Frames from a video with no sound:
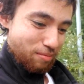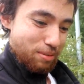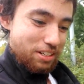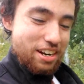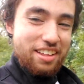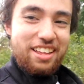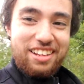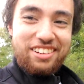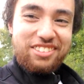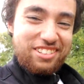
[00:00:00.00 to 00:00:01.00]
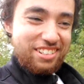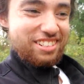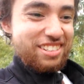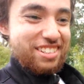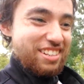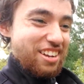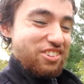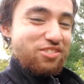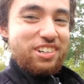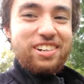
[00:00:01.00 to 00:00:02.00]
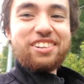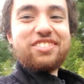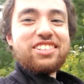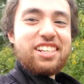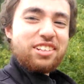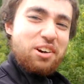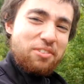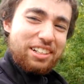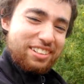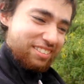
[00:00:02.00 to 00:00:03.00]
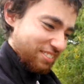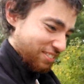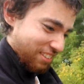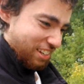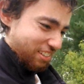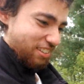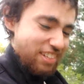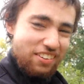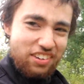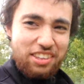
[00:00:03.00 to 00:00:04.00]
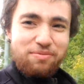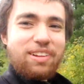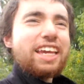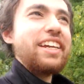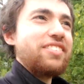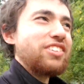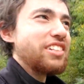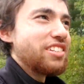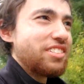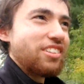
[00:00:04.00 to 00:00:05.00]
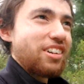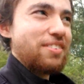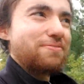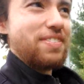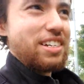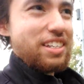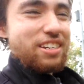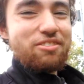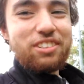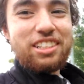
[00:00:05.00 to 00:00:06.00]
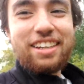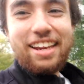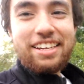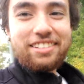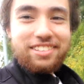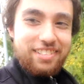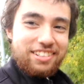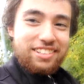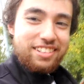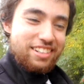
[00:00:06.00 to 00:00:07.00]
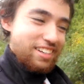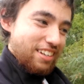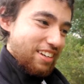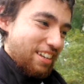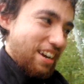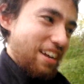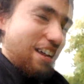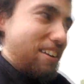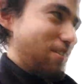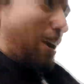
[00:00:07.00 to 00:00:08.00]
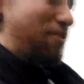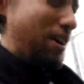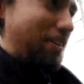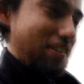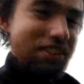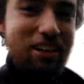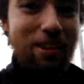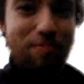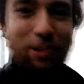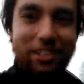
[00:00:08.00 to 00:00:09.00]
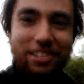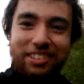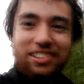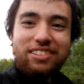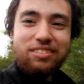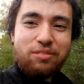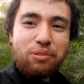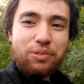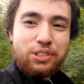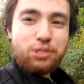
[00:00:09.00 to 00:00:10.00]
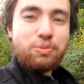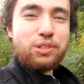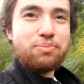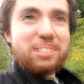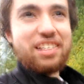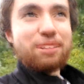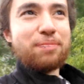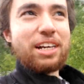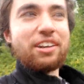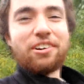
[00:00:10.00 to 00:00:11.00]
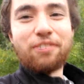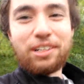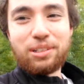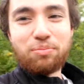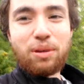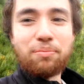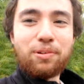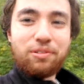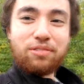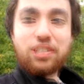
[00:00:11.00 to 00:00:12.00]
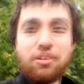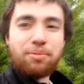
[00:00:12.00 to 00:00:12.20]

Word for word: But yeah, that was weird. I'm just like, you know what? Since I have nothing planned, let's just look up what today is. And I rarely look up what we're supposed to be celebrating or what some